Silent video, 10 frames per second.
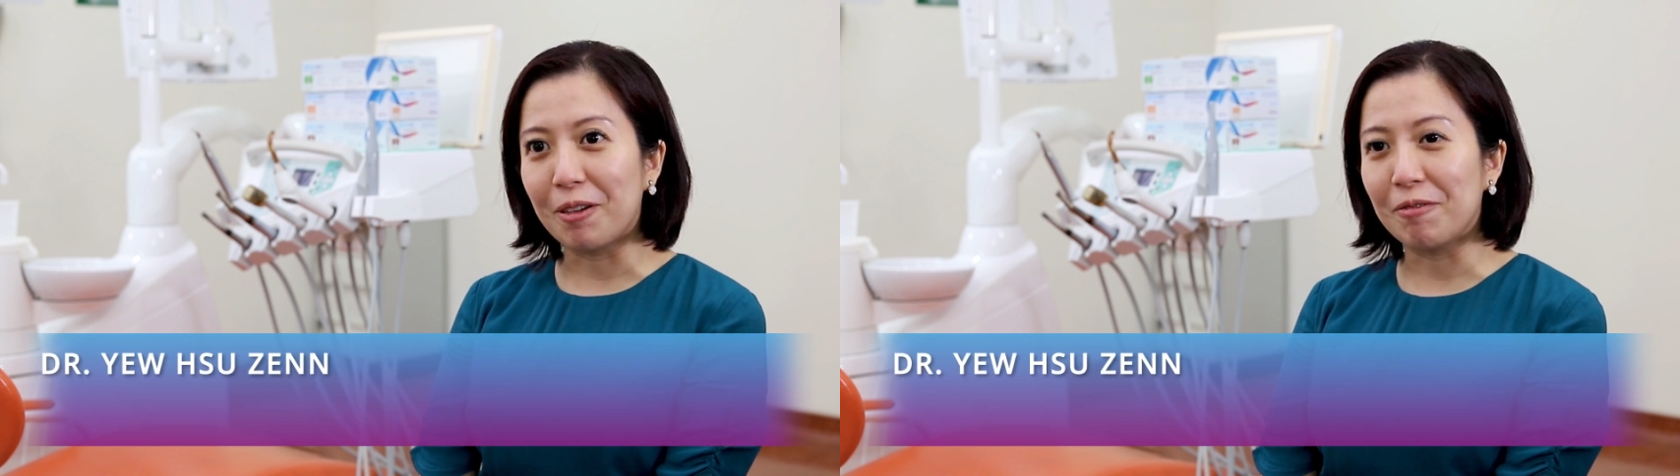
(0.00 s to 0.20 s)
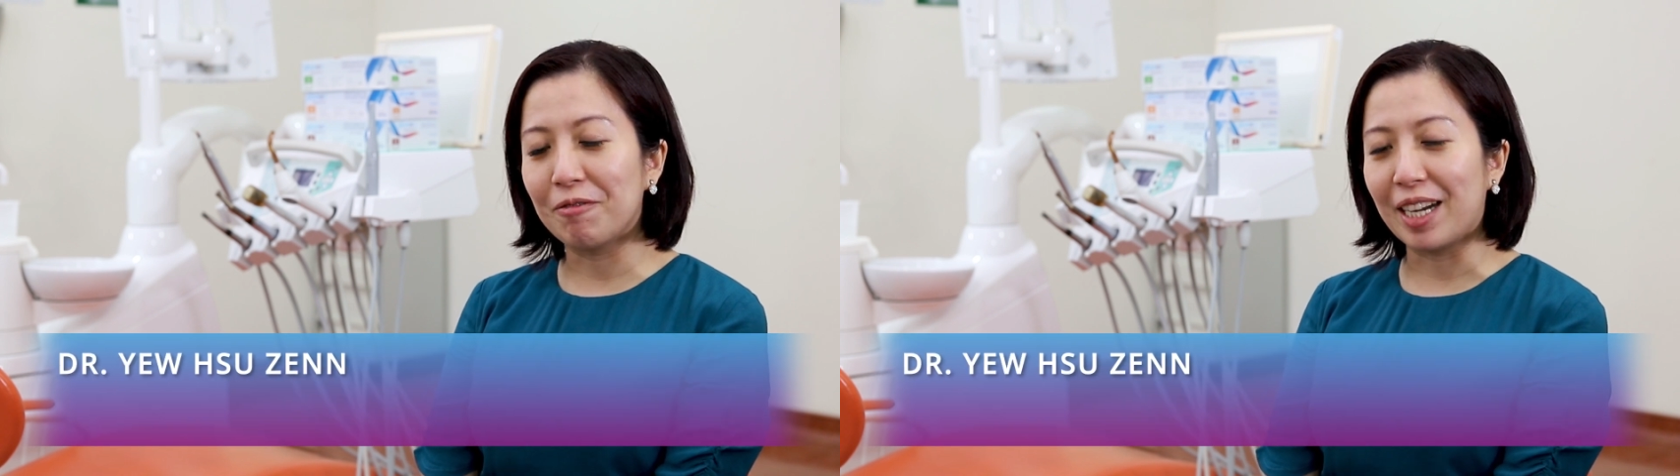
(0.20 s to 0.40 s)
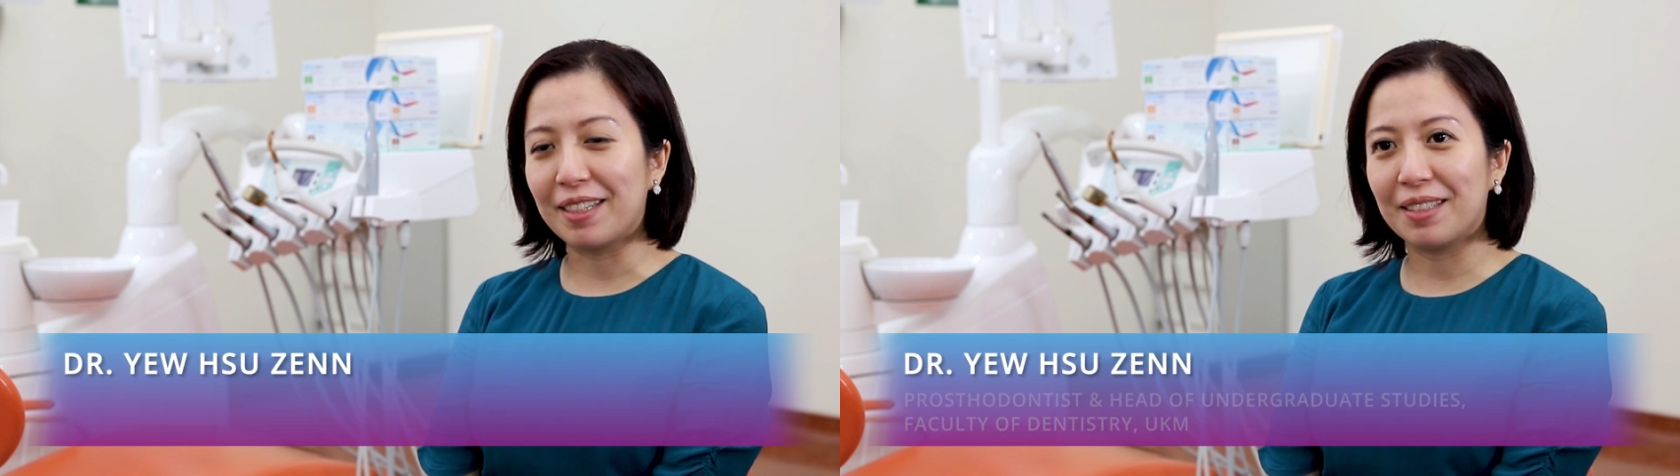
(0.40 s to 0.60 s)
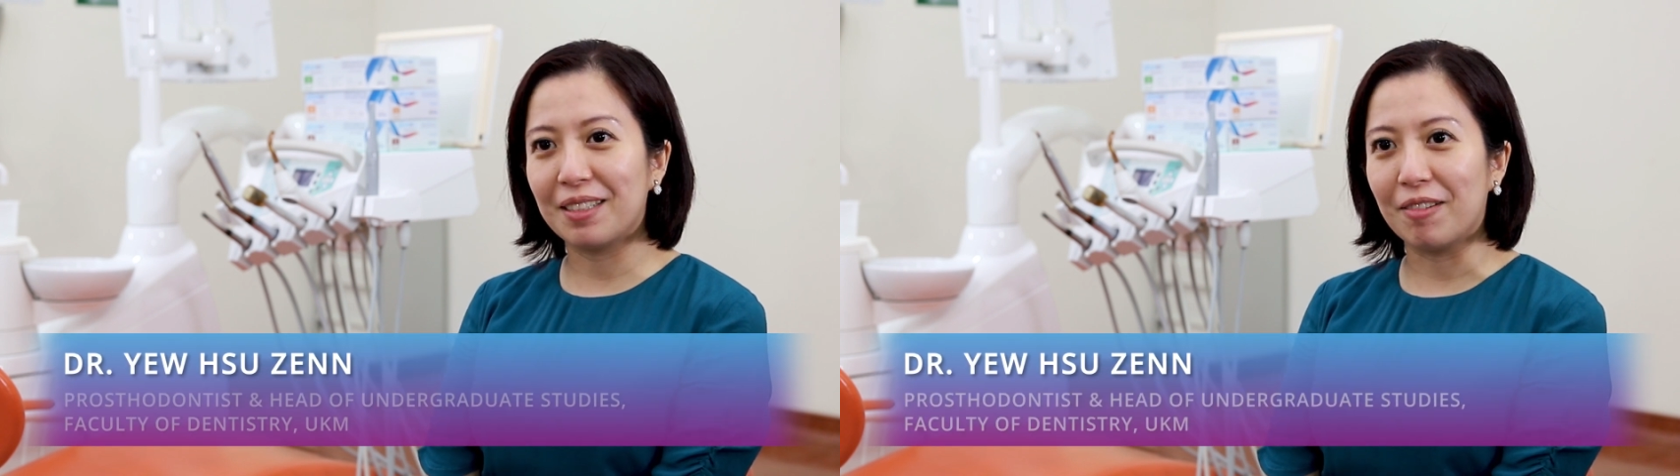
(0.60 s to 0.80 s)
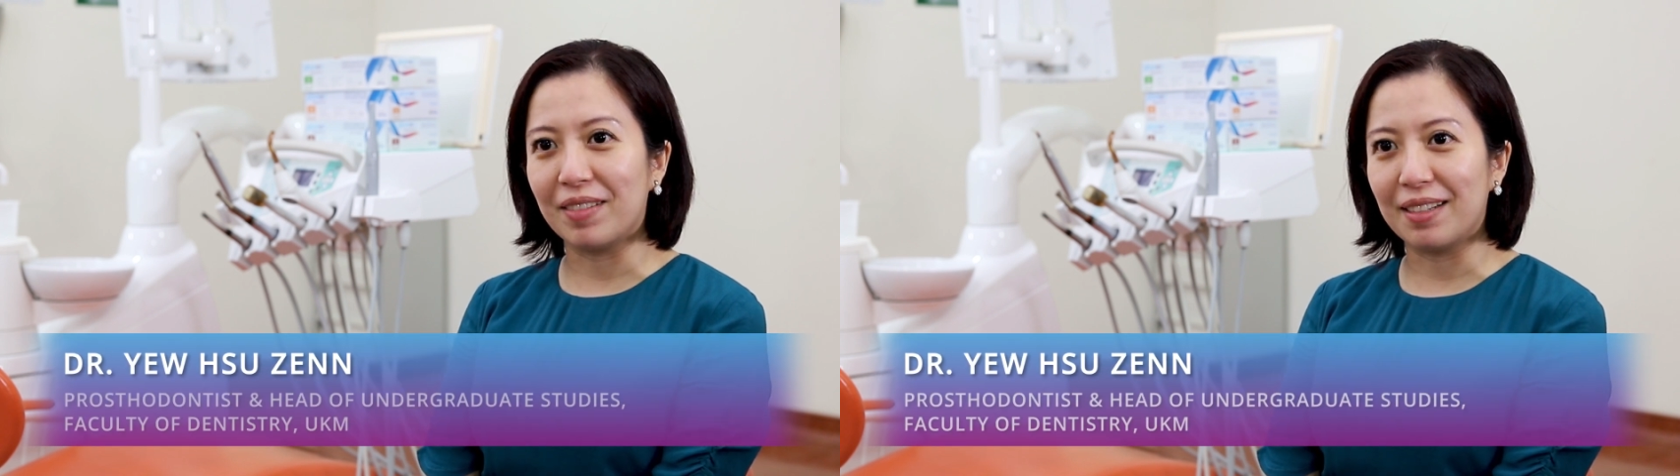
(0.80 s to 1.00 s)
from
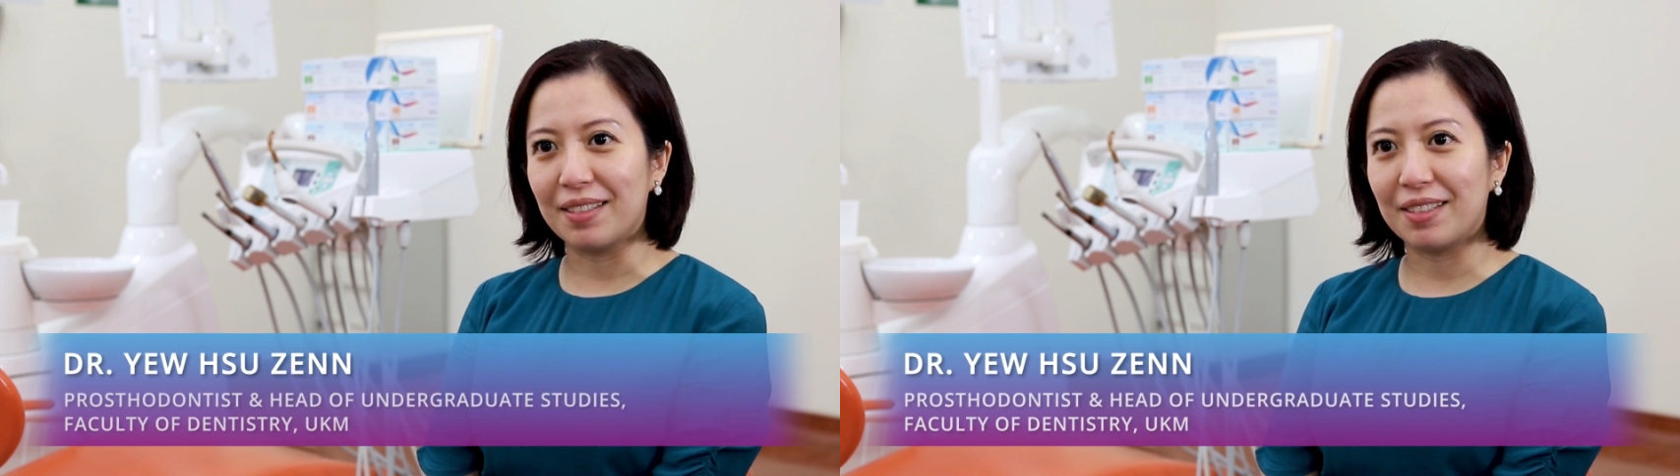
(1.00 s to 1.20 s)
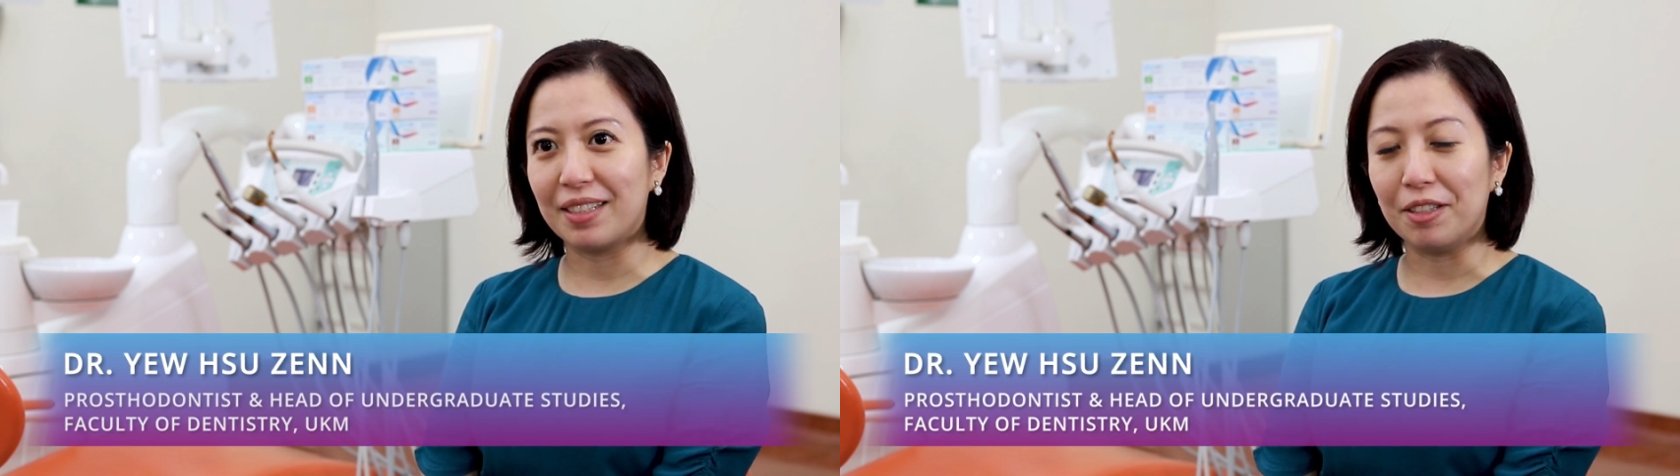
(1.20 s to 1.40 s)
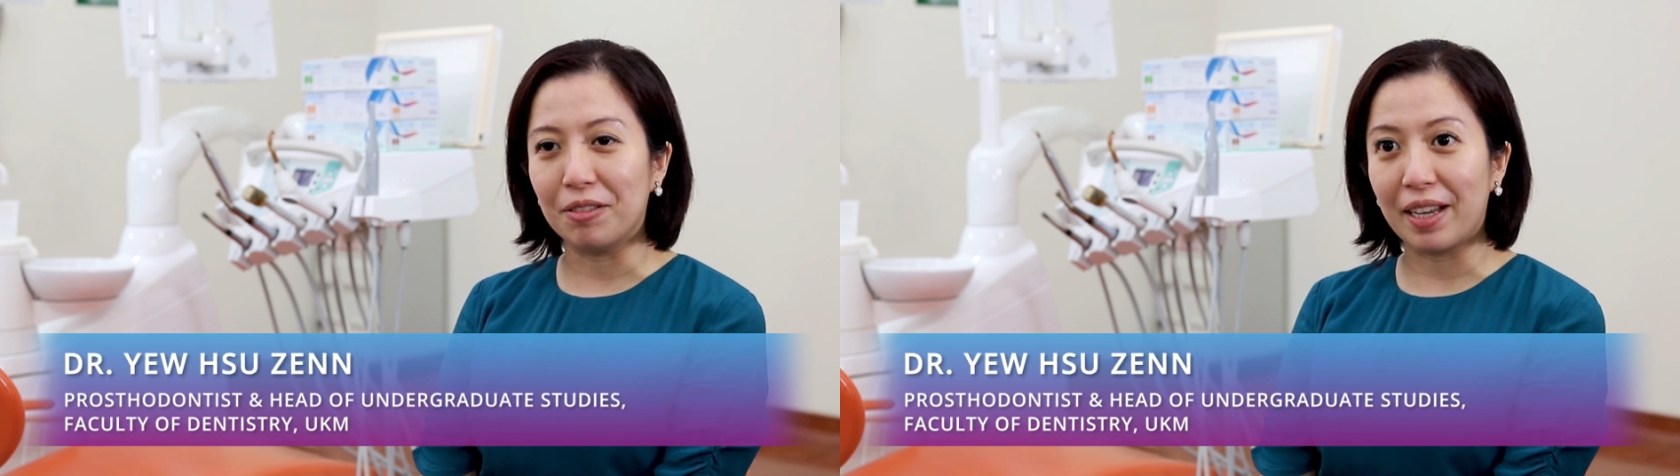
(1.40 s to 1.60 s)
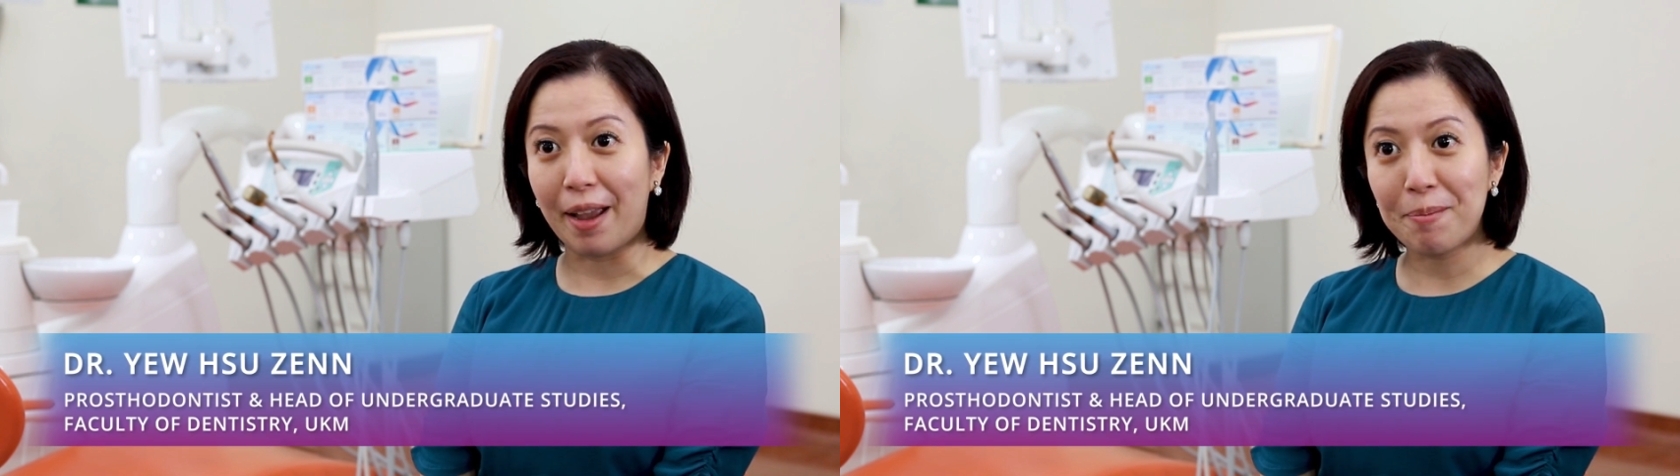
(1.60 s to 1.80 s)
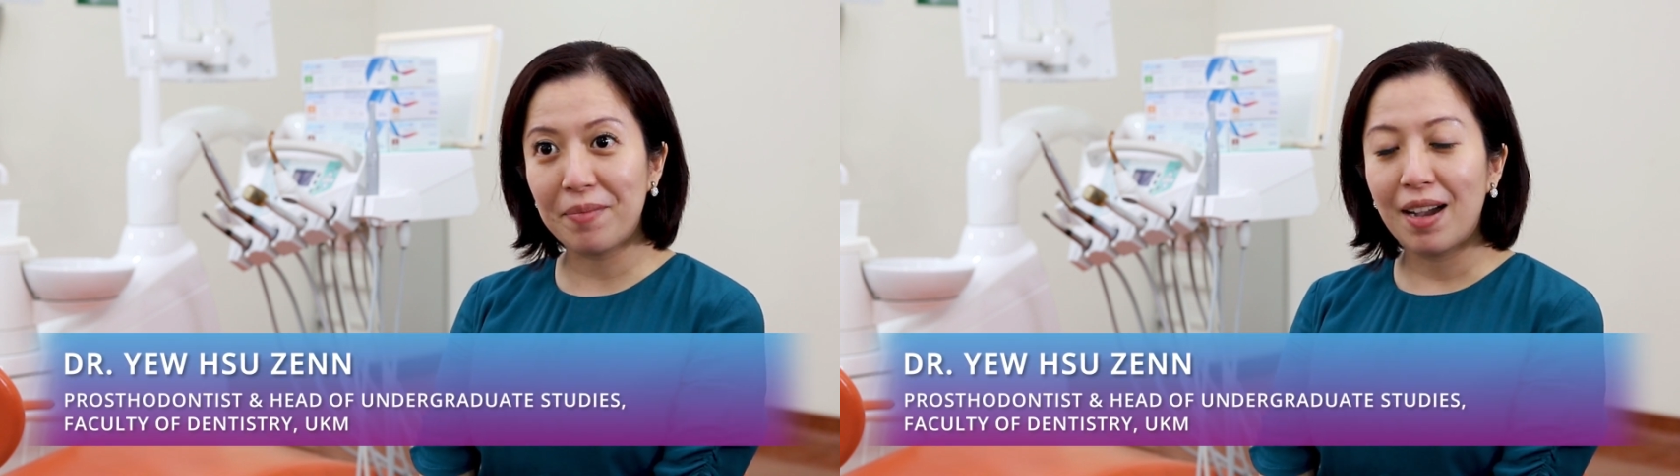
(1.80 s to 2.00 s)
Faculty of Dentistry U
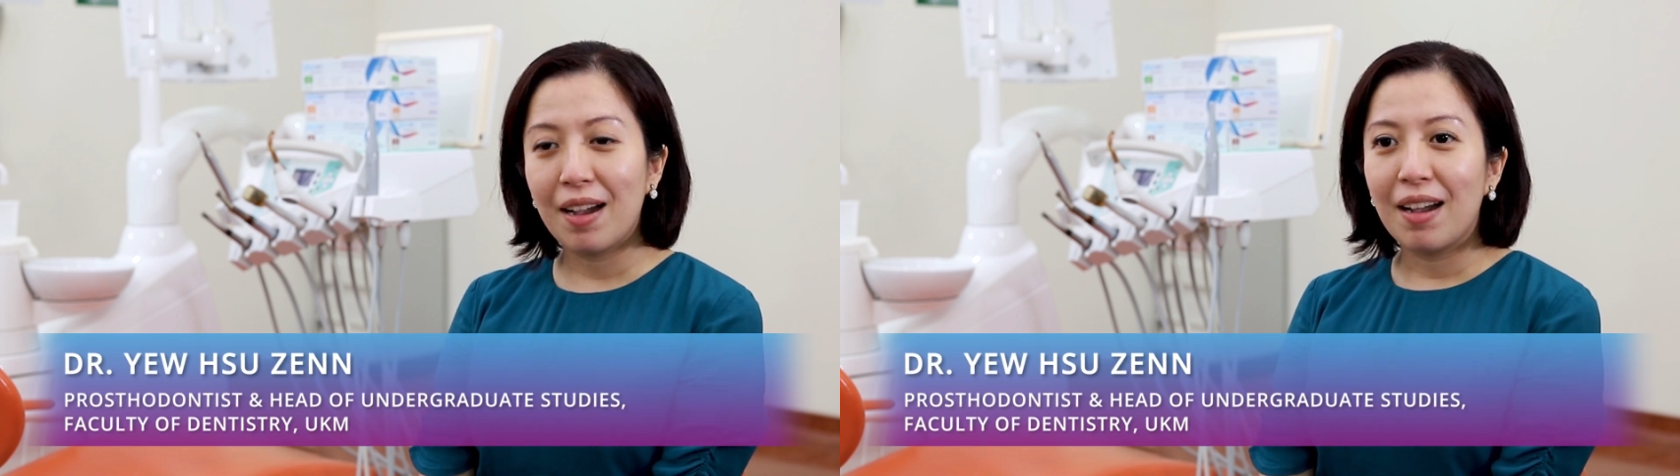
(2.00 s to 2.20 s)
K M.